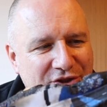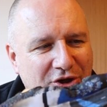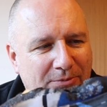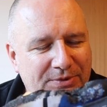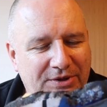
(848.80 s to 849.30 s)

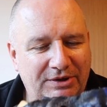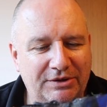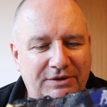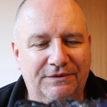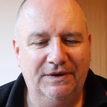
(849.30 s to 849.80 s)
chopped
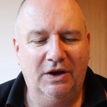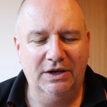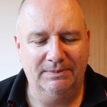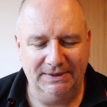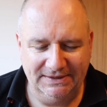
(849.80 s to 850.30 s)
through the
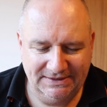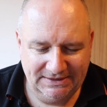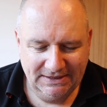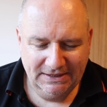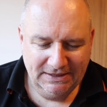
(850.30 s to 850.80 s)
fibres,